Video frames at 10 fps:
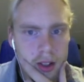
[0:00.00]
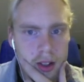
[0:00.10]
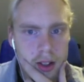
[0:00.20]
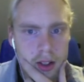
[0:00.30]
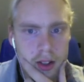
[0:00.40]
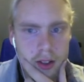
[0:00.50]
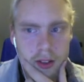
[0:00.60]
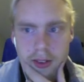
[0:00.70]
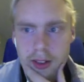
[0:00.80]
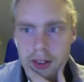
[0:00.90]
And it's
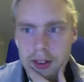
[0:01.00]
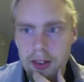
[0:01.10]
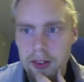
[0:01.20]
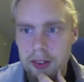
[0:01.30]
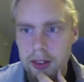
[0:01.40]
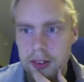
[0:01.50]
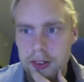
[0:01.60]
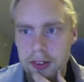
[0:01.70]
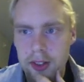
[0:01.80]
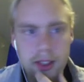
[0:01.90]
still not quite
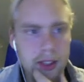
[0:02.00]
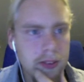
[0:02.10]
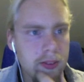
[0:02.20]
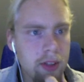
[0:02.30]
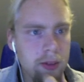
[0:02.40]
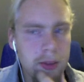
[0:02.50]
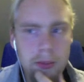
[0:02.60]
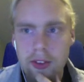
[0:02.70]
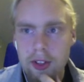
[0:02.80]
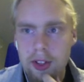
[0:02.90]
right. What am I
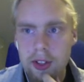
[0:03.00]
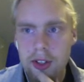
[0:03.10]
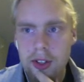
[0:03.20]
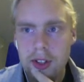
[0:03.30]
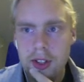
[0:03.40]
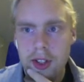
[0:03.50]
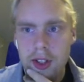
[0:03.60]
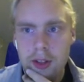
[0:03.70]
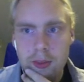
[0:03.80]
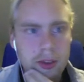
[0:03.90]
missing?
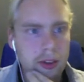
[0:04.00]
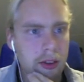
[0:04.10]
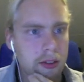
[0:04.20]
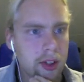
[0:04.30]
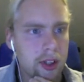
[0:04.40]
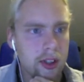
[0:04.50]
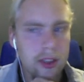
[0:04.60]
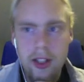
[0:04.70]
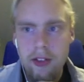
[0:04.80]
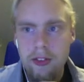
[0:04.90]
Birth rate,
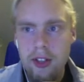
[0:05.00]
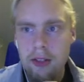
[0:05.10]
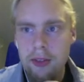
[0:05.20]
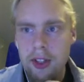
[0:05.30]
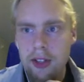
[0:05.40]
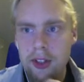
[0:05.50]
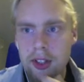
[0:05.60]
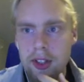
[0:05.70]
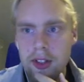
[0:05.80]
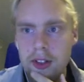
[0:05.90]
lifetime. Yeah, we
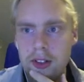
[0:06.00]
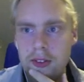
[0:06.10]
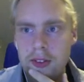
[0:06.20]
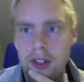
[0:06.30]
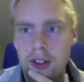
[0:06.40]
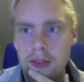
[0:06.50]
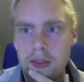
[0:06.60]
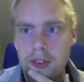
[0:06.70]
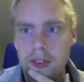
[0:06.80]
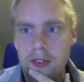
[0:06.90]
need them
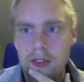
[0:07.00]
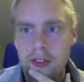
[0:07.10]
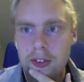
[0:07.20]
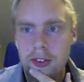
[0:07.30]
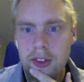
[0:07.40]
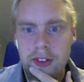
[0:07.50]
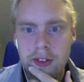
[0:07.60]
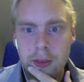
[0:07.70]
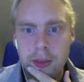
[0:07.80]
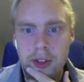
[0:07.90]
to live a
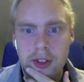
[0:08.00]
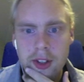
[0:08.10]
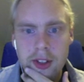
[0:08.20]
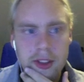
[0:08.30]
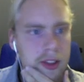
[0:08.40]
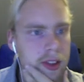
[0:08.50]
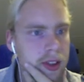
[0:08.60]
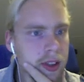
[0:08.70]
bit longer.